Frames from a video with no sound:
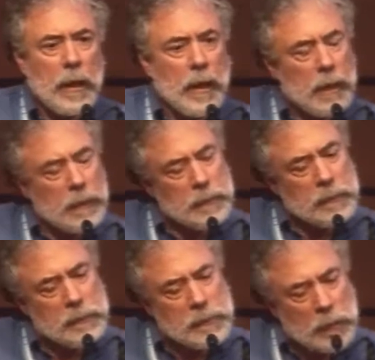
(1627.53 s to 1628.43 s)

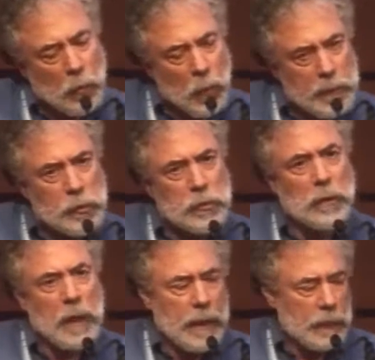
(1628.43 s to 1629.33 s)
and
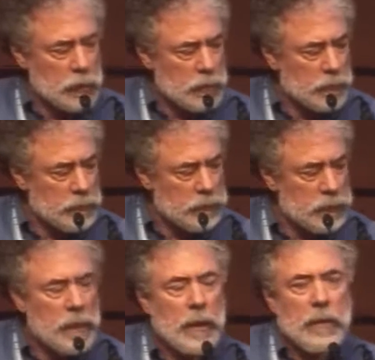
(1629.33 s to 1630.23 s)
sequential
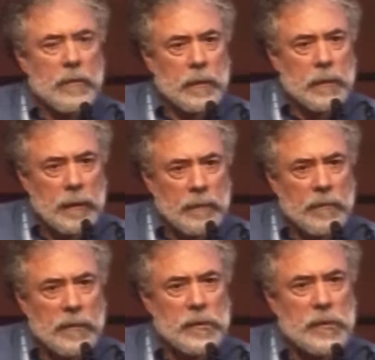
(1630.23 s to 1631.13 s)
actions that
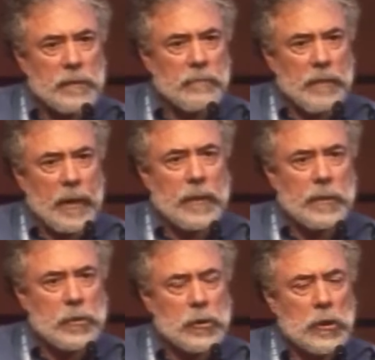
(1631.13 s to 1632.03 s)
give us the
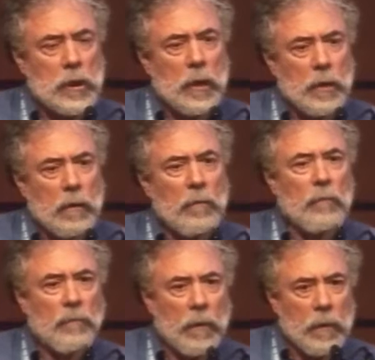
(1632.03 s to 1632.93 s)
advantage
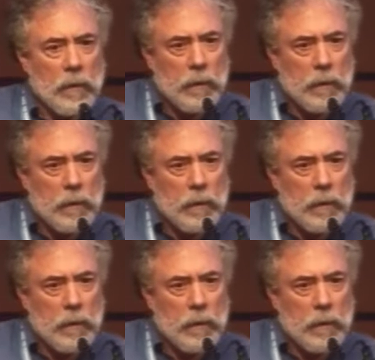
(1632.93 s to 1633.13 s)
of